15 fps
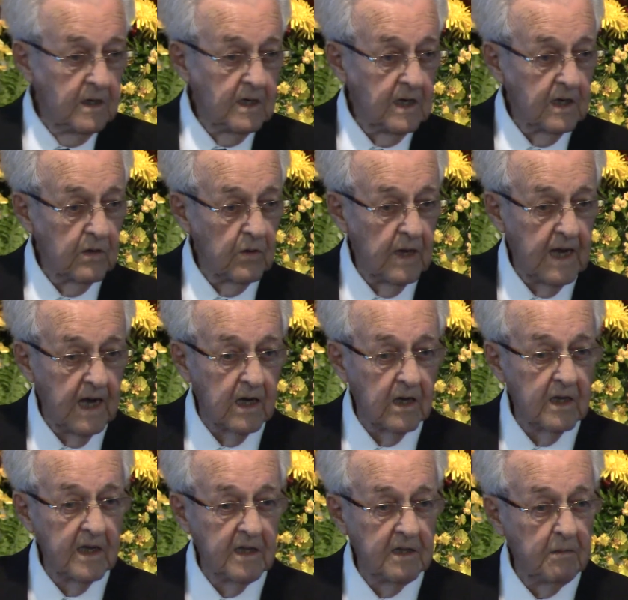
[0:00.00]
in
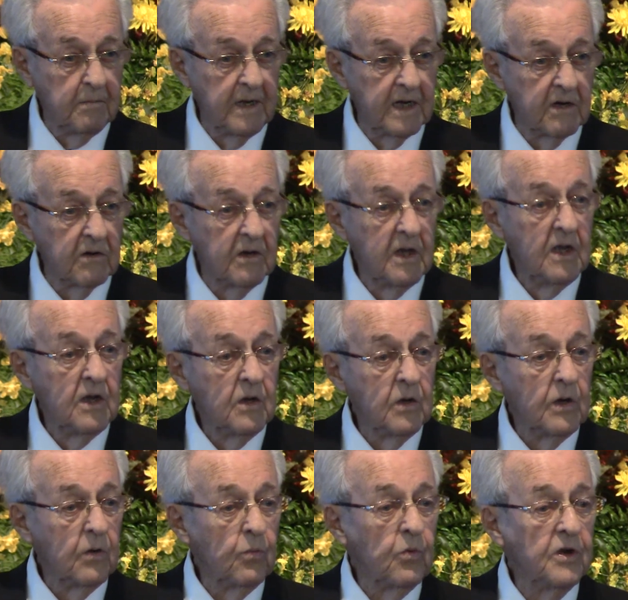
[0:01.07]
the manner
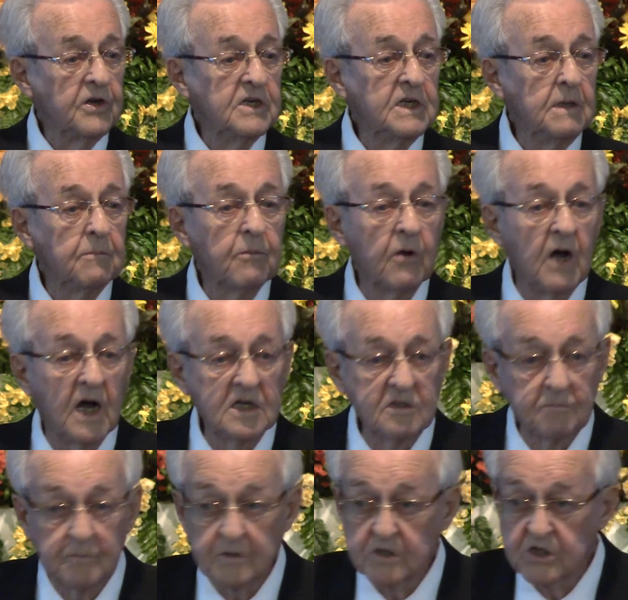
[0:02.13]
in which He
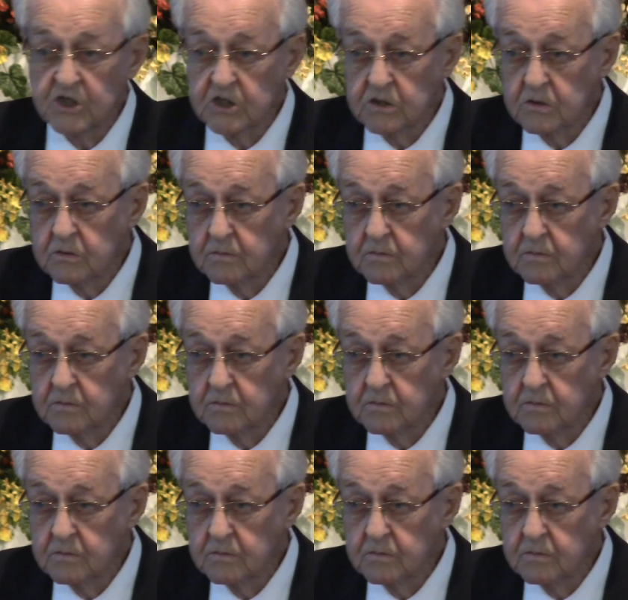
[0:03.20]
prospers you.